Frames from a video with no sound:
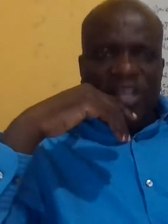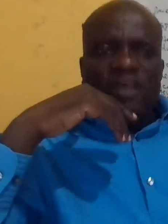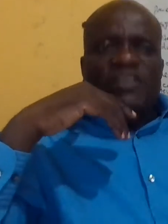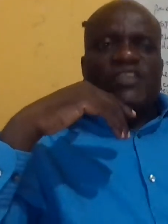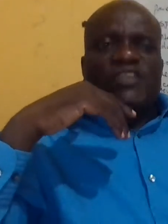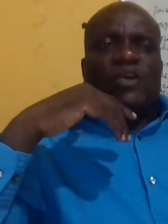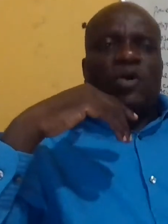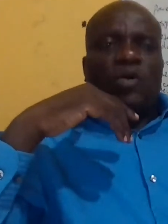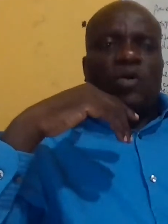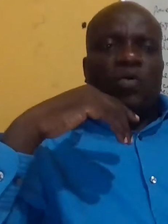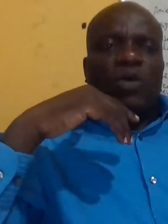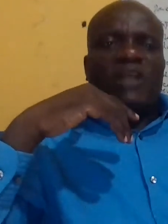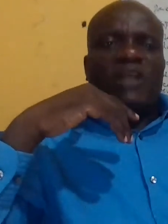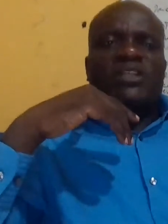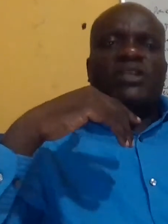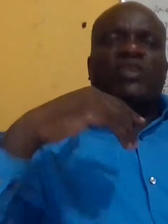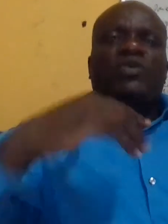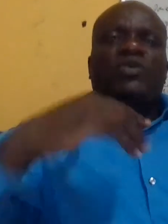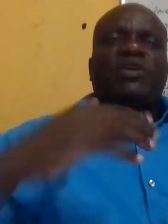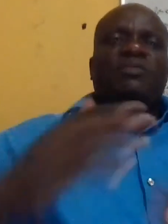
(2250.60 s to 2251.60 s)
So
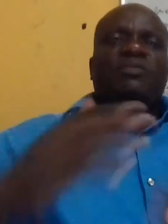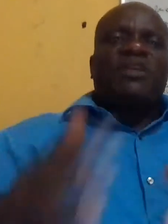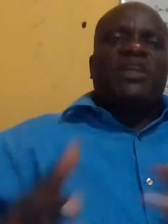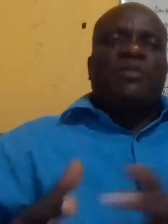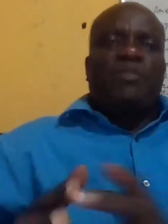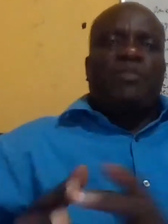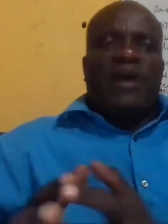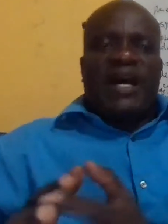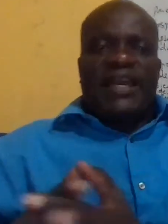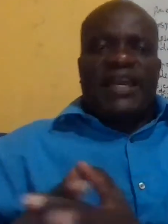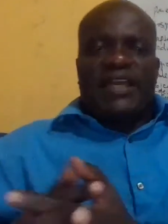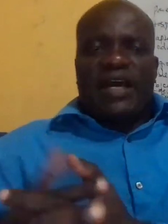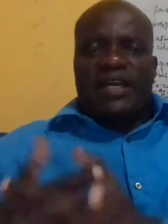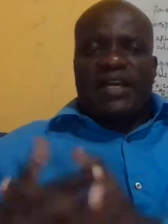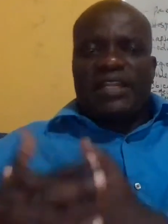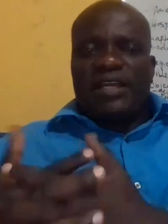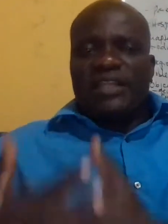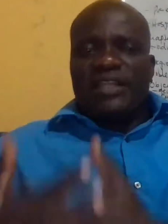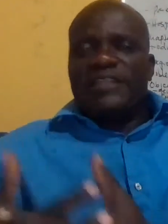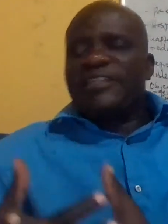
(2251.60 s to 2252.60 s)
what do we mean by
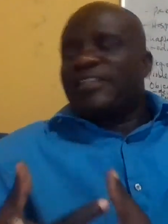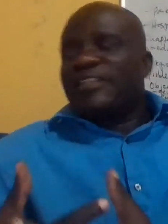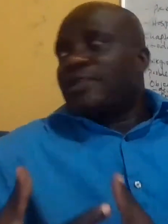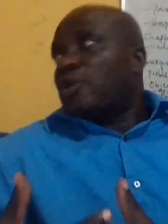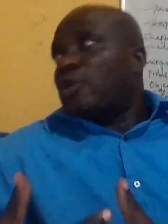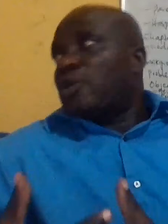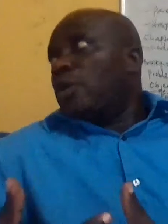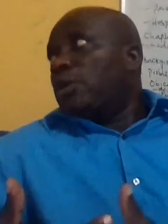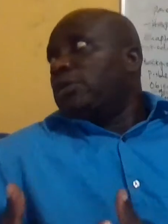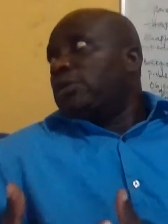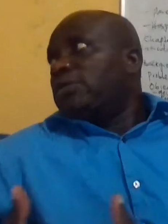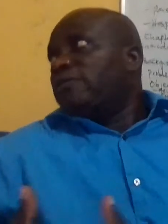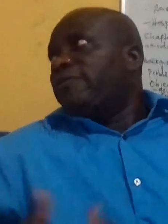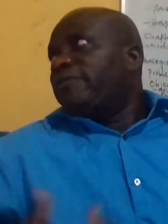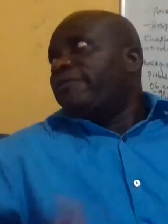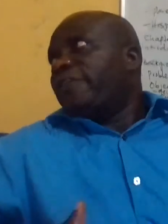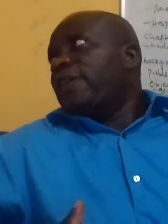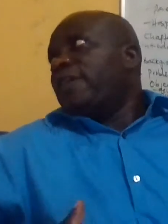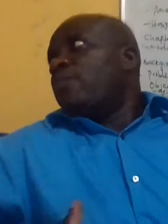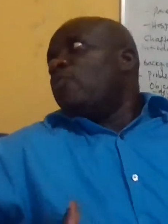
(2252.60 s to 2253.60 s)
analytical
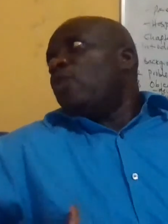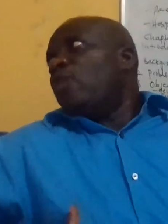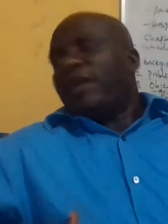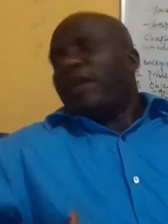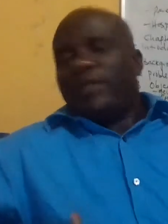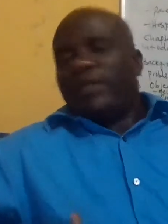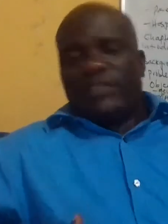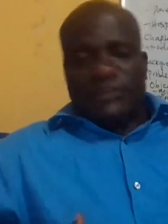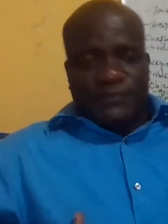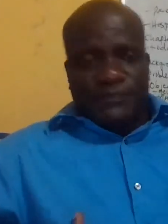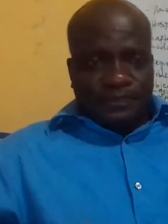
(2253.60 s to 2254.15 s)
framework?